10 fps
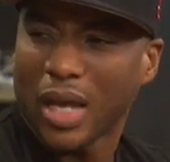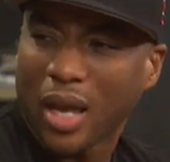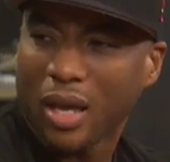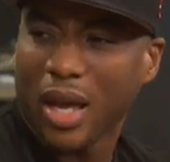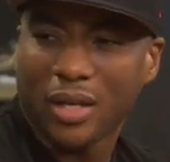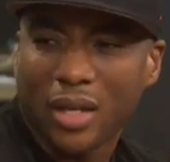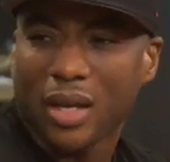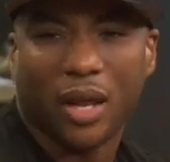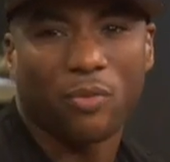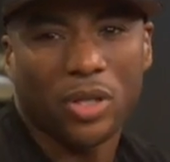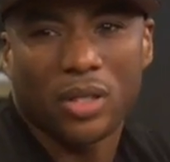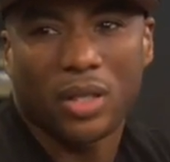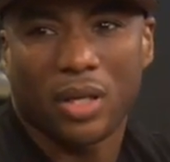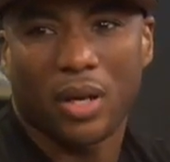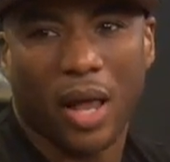Yeah, I did. I really
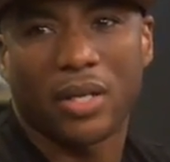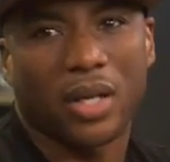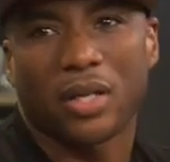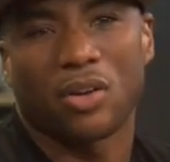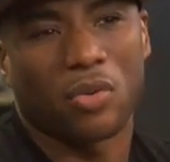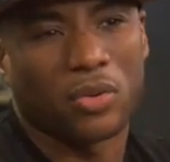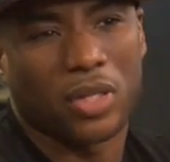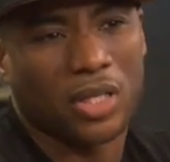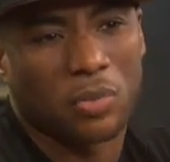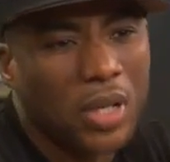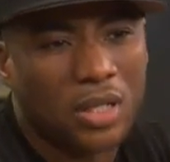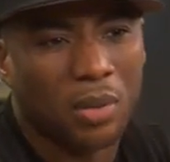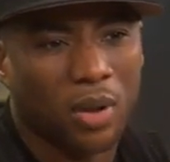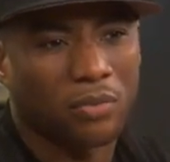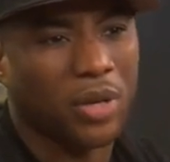did. Until you meet
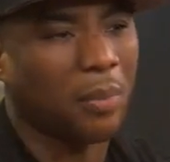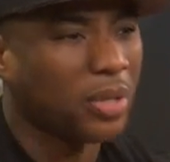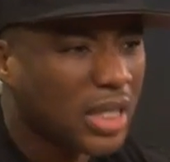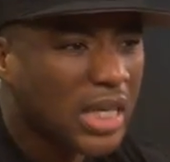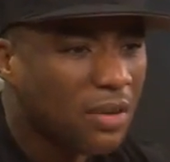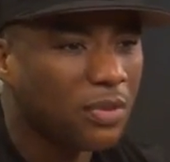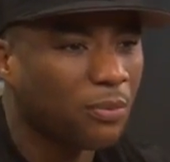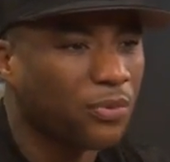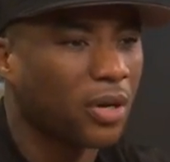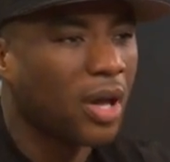some of them, but I believed them.